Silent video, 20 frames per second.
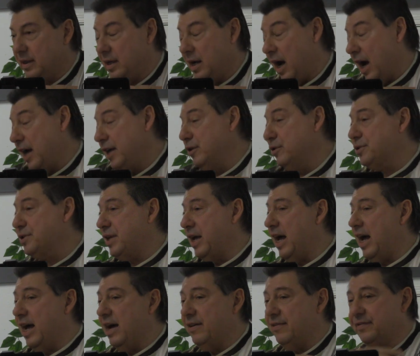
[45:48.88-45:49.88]
I used to
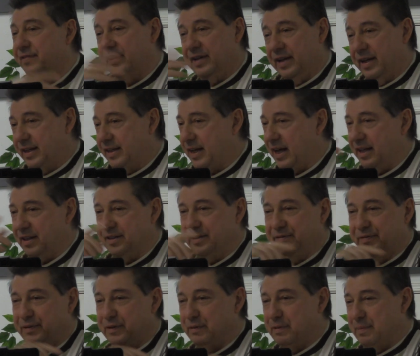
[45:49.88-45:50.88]
have, Kelly,
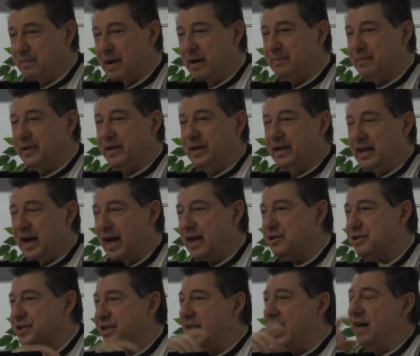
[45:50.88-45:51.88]
if you remember, I
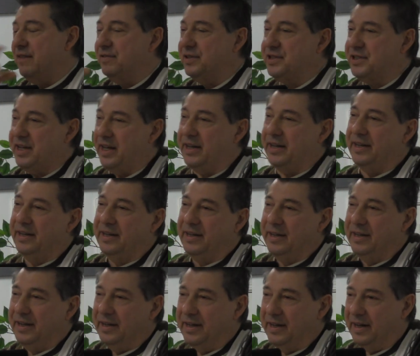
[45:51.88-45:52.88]
used to have a set
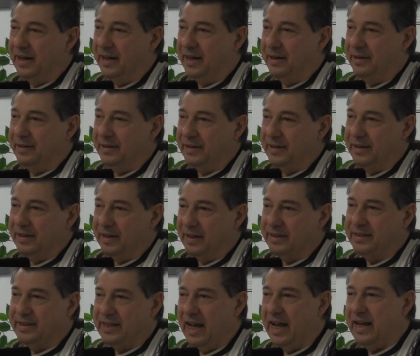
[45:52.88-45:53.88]
of uh,
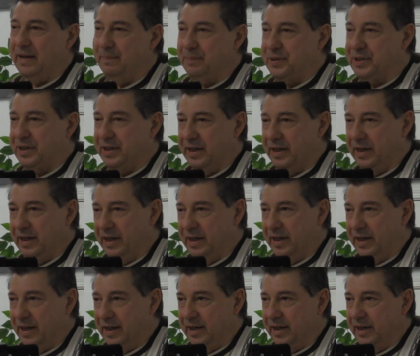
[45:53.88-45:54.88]
tapes,
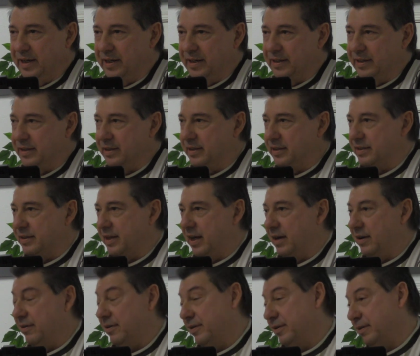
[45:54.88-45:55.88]

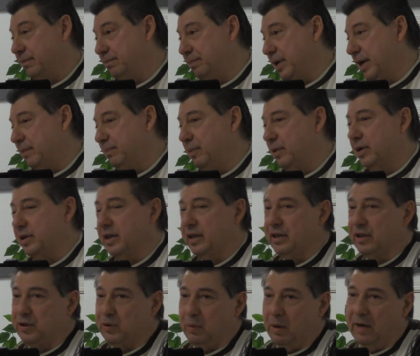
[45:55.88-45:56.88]
that, the big book
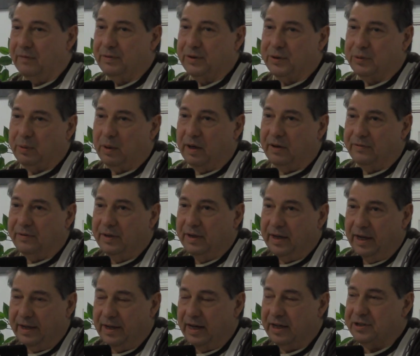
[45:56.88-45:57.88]
and the 12 and 12,
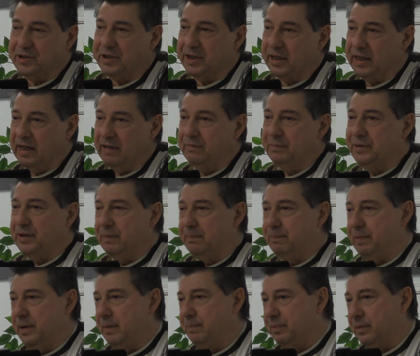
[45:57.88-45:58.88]
and I used to give them to
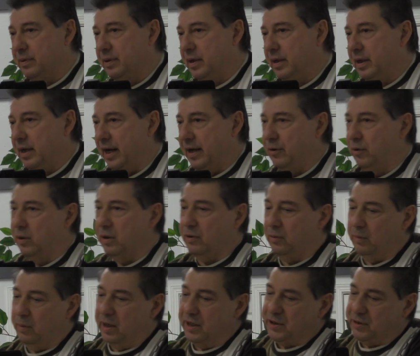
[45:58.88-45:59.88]
people, and all
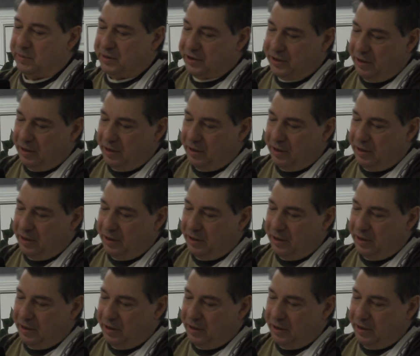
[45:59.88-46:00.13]
it was was